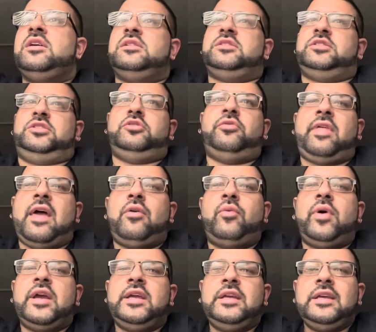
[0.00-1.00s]
so that
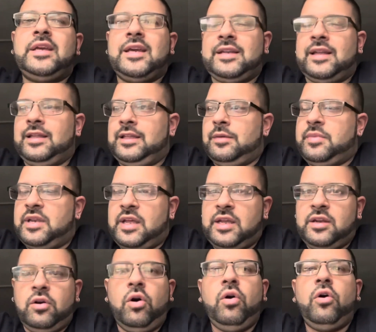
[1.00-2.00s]
way he can
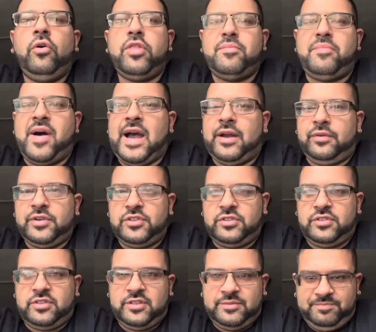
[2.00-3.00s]
eliminate all the
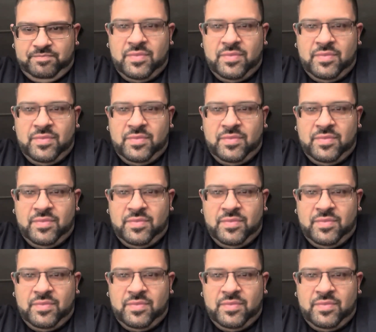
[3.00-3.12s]
pirates,